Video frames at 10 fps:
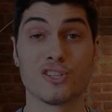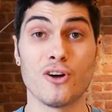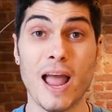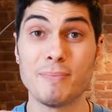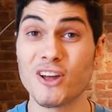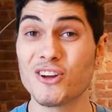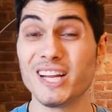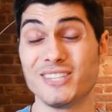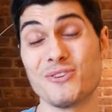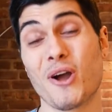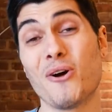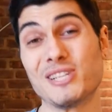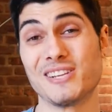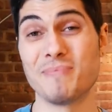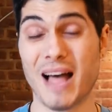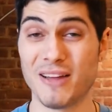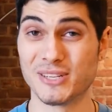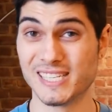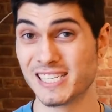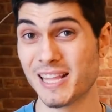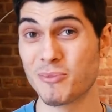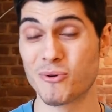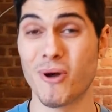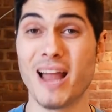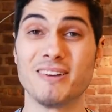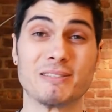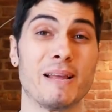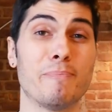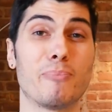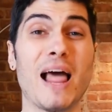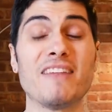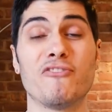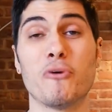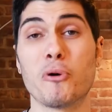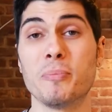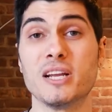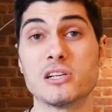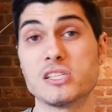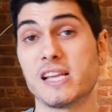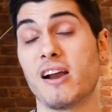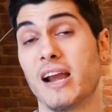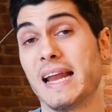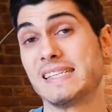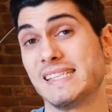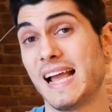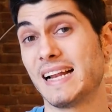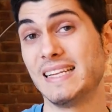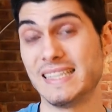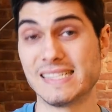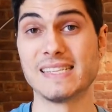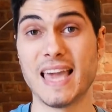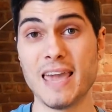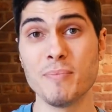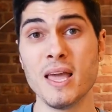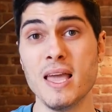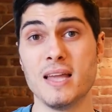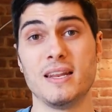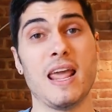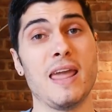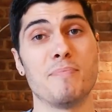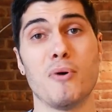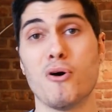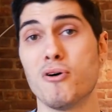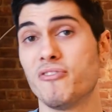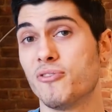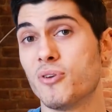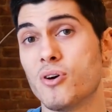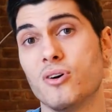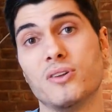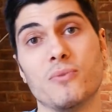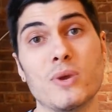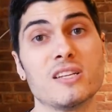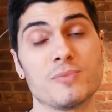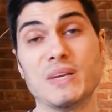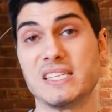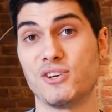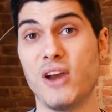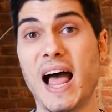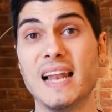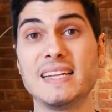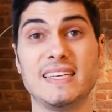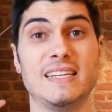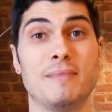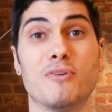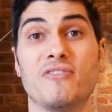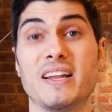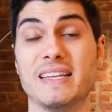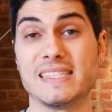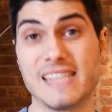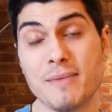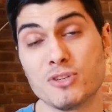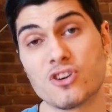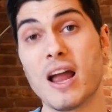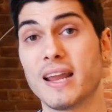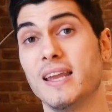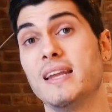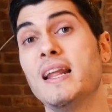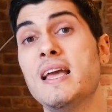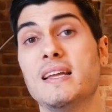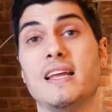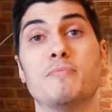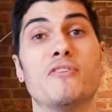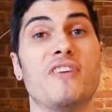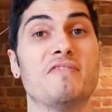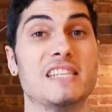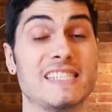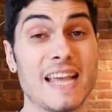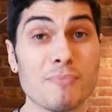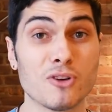So I'm not gonna talk also about system requirements and platform because are exactly the same. They both go on Windows Mixed Reality, they both have the same tracking, they both have the same